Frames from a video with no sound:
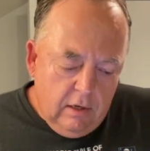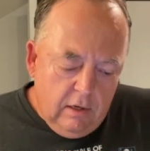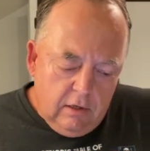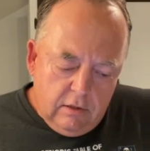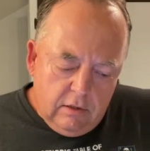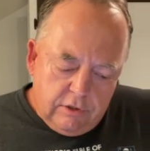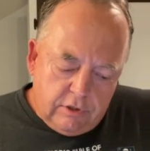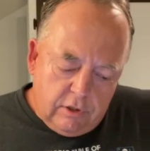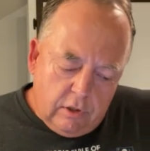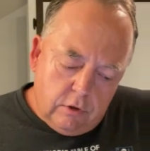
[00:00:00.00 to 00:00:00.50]

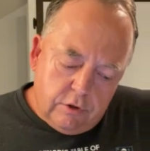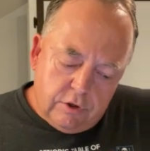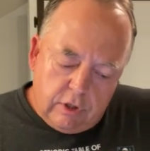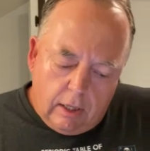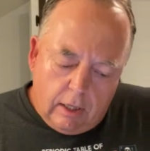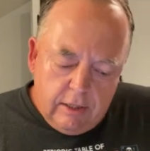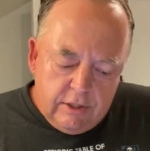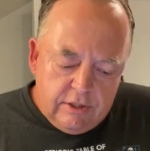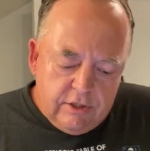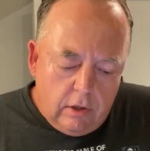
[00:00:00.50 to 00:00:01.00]
So
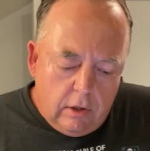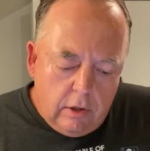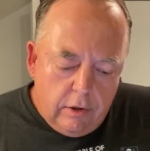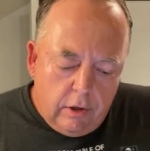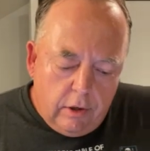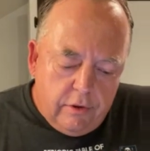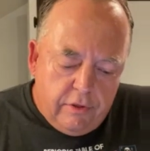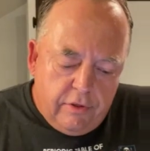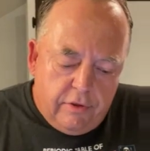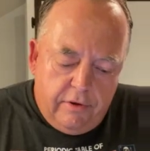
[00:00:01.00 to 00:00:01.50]
solids on
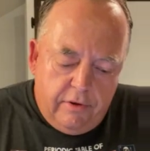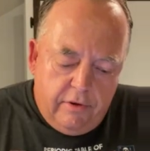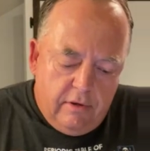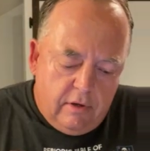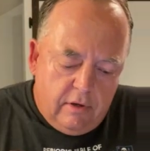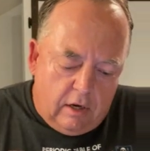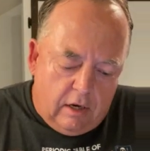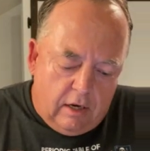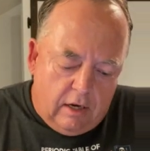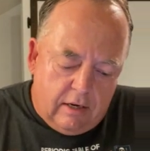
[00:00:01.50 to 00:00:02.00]
Earth,
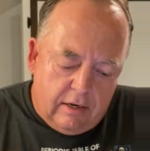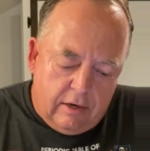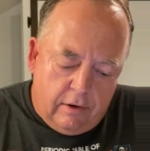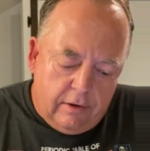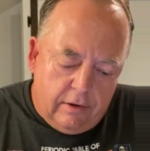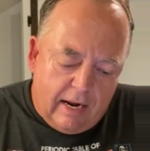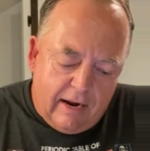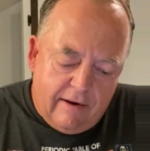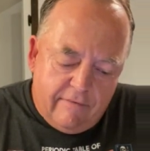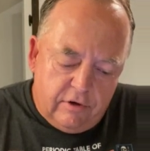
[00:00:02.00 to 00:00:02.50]
on
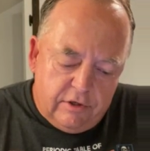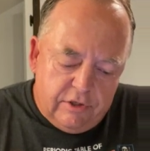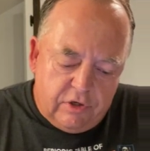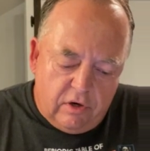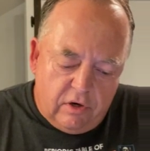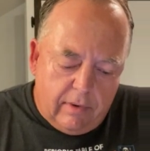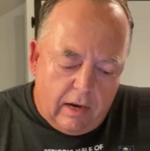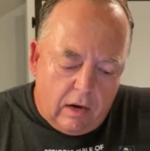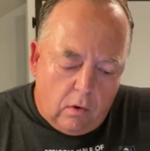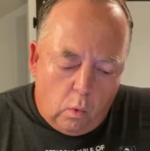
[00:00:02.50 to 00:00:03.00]
average, are
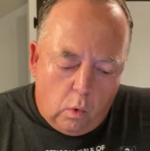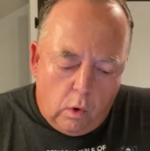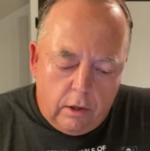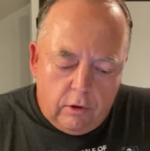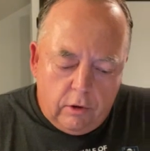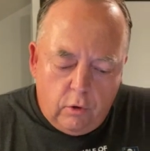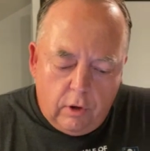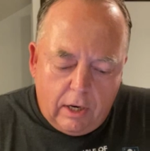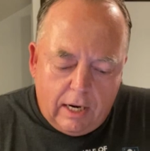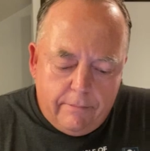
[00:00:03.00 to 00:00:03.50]
about 1
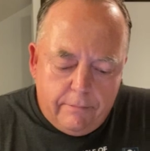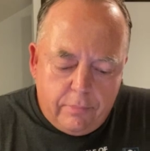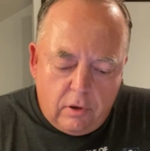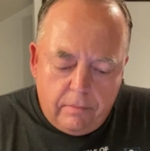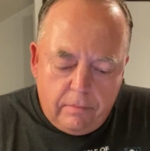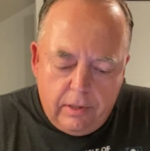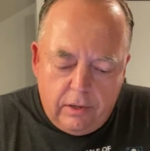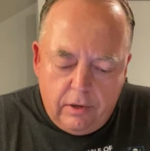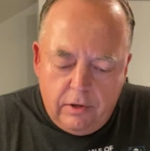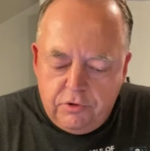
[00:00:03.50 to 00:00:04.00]
gram per
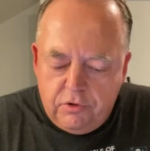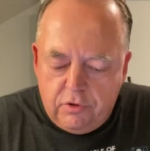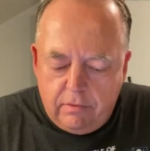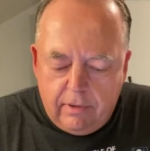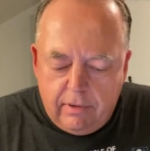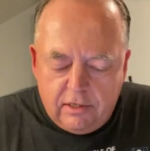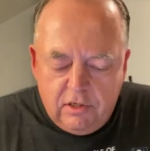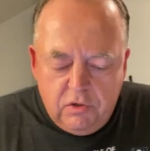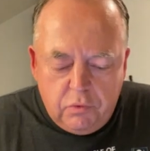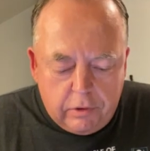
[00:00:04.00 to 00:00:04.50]
mil to
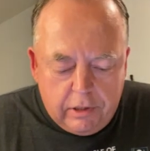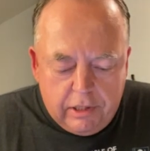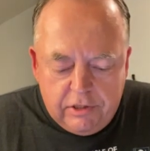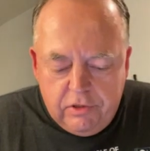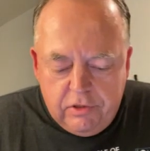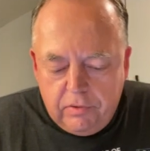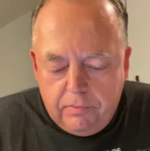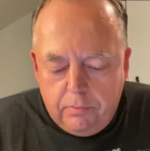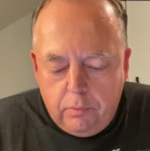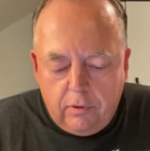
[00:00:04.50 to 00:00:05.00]
about
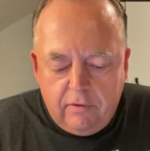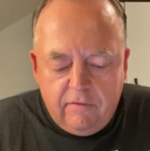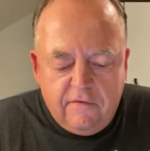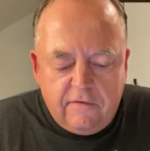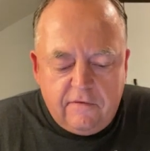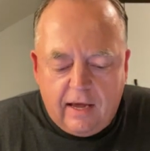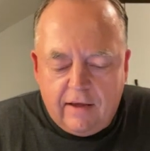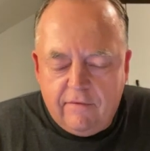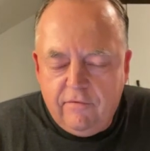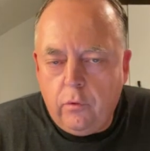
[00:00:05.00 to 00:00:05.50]

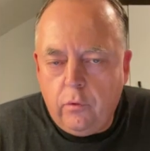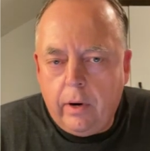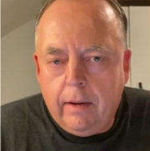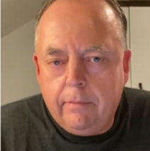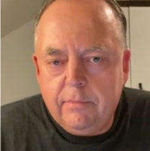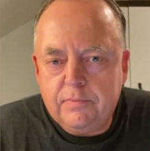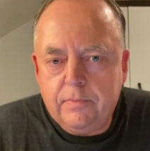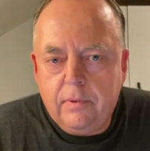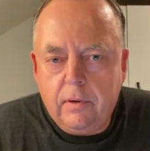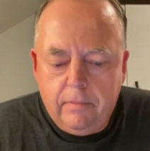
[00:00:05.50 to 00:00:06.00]
22.5
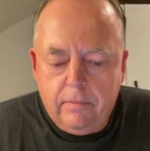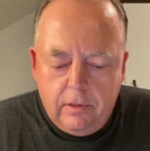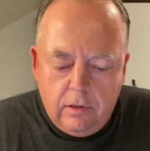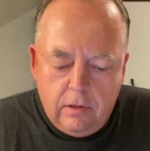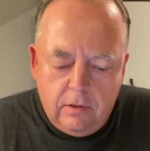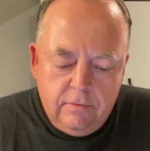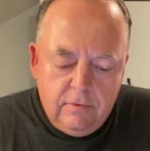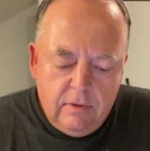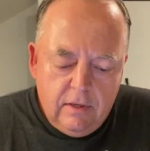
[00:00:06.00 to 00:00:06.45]
grams per mil.